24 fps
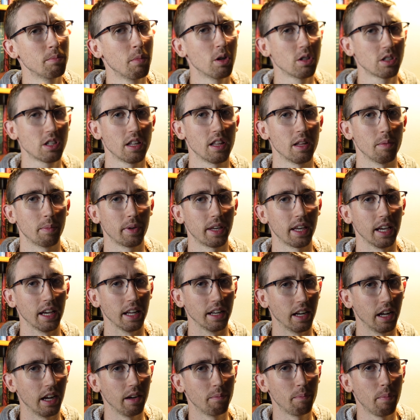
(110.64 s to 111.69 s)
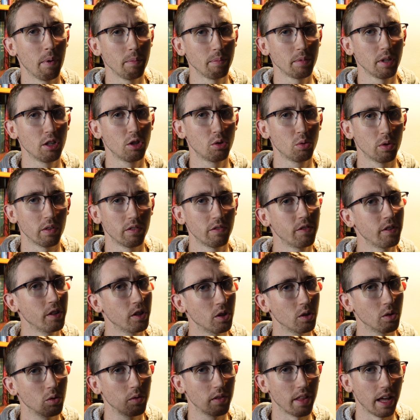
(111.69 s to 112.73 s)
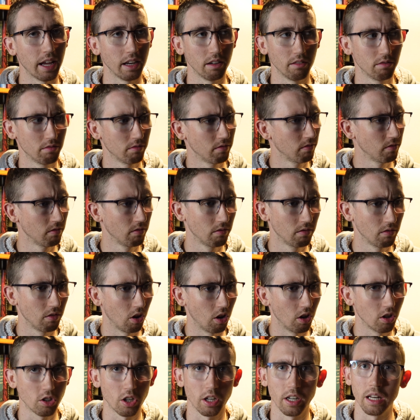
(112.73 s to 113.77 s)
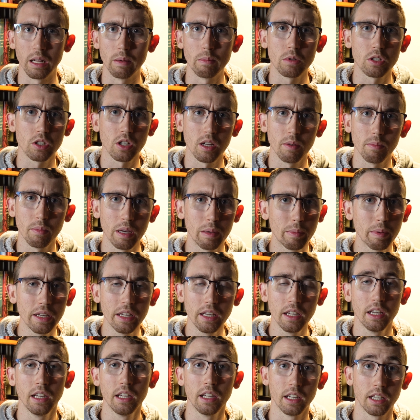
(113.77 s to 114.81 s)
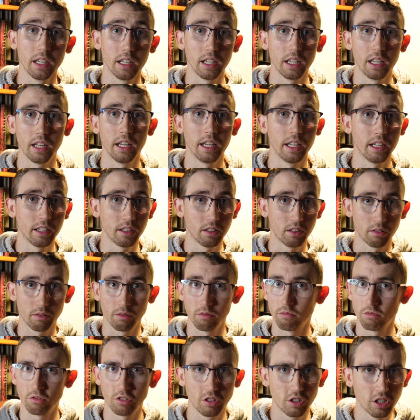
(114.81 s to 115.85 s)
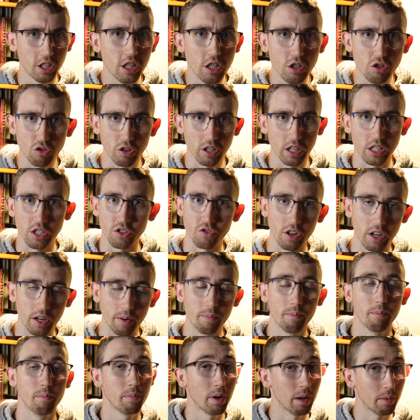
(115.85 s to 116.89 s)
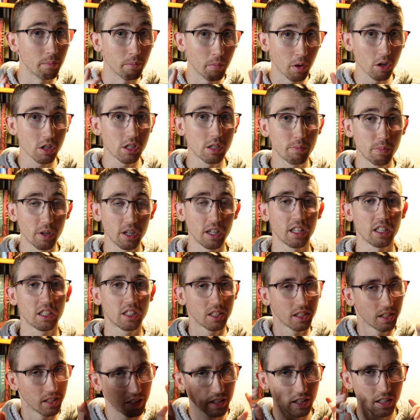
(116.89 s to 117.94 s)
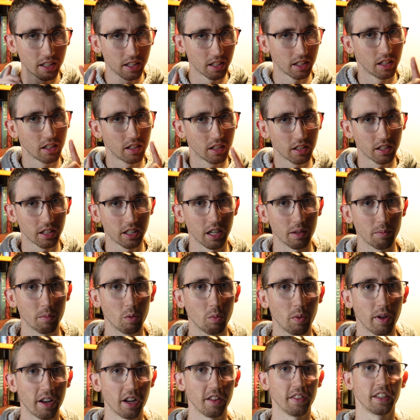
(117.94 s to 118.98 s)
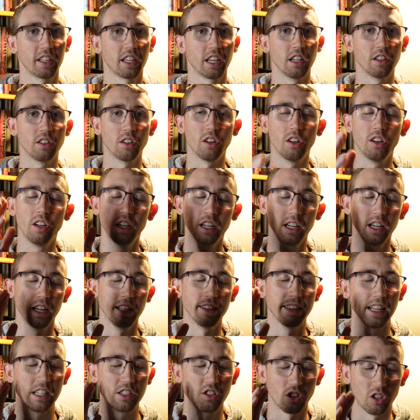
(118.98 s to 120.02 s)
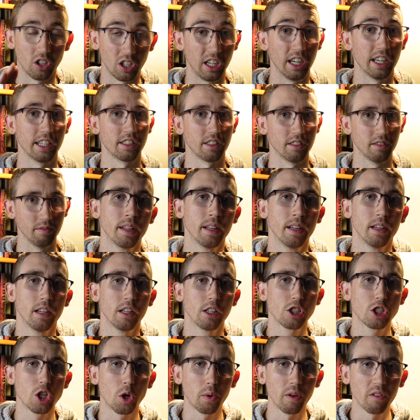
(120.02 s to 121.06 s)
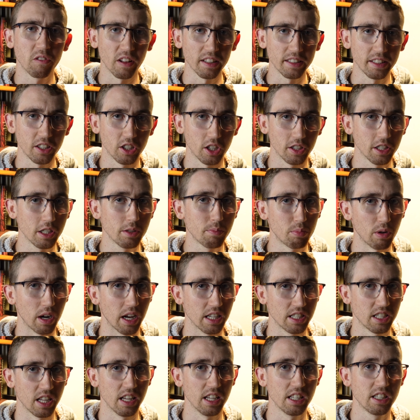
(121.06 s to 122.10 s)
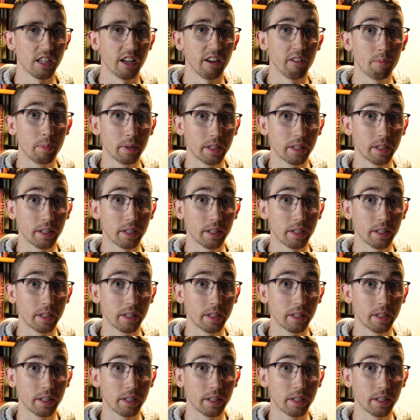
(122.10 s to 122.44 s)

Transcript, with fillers: most of them can. I bumped into a few that aren't on Amazon maybe, and didn't transfer. But most books can be read on the Kindle, and that's awesome. So, reflecting on this process of